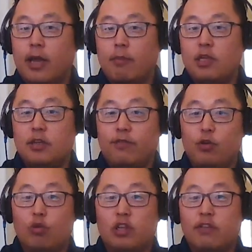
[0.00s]
That means if
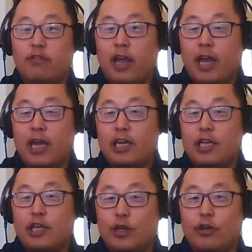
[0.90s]
you live 80
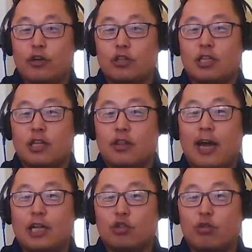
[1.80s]
years,
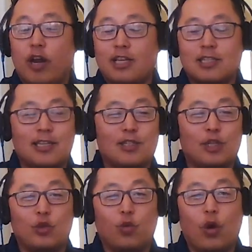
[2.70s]
that translates
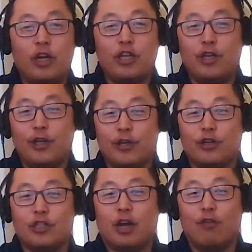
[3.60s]
to 20
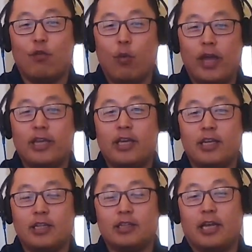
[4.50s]
years of waking